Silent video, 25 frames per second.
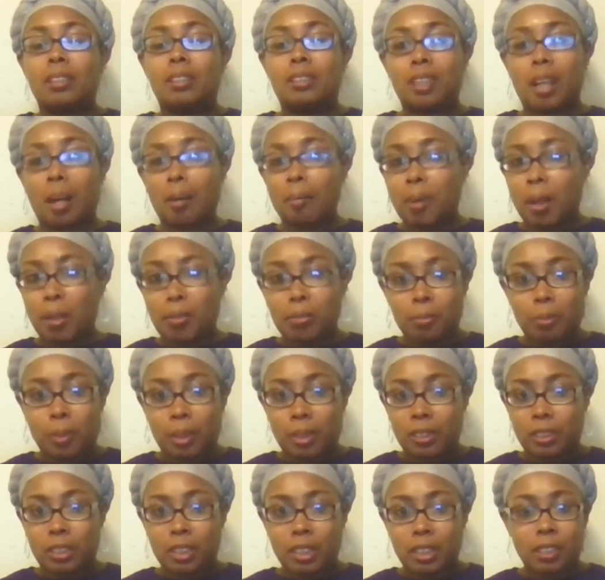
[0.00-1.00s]
Some of them
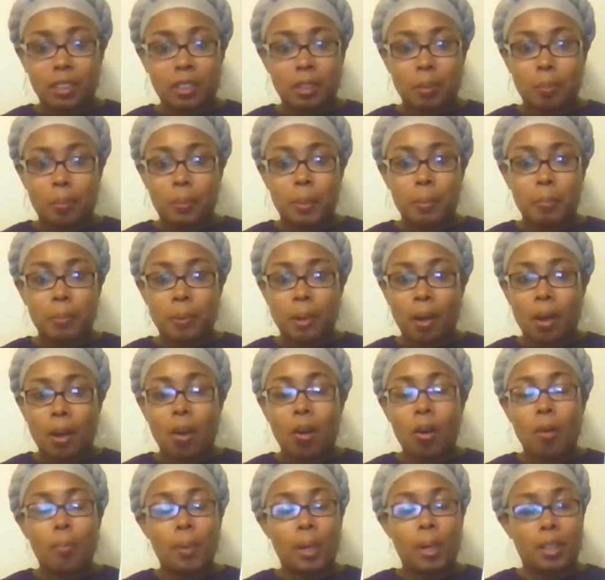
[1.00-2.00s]
are sending their people home.